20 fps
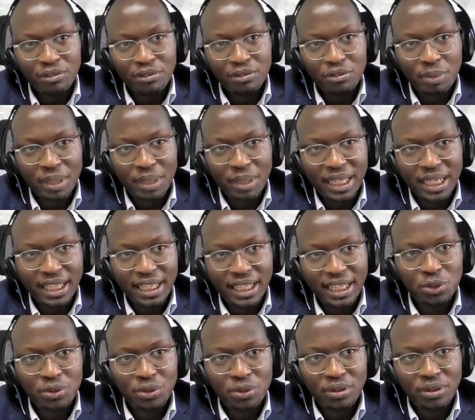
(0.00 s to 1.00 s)
from an
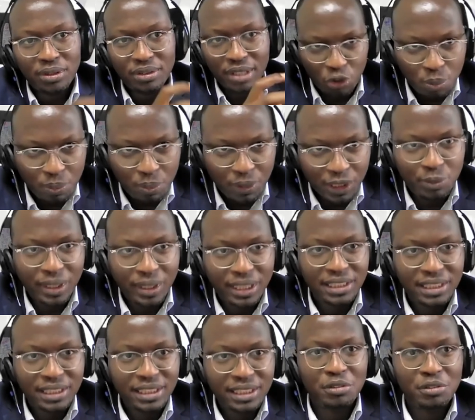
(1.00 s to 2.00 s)
angel group
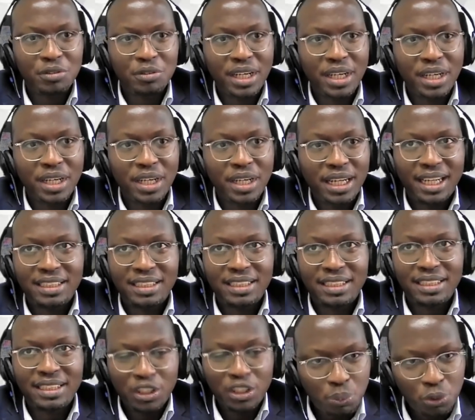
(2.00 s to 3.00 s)
perspective,
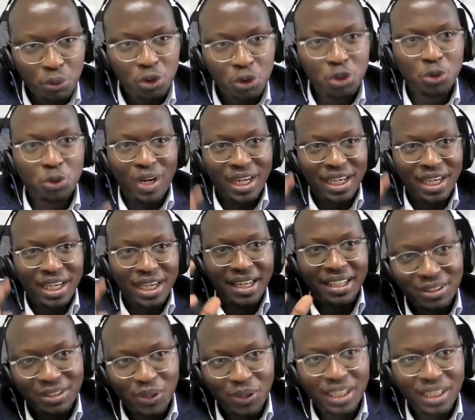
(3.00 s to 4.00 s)
trying to push
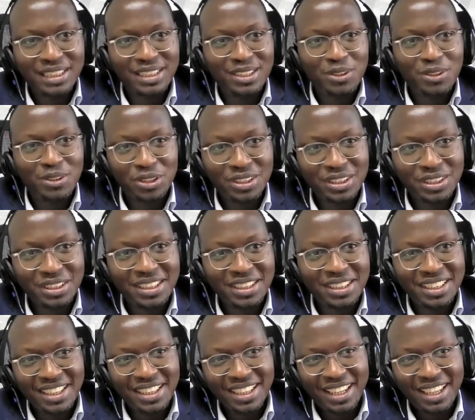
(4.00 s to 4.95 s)
Rwanda so that it's not,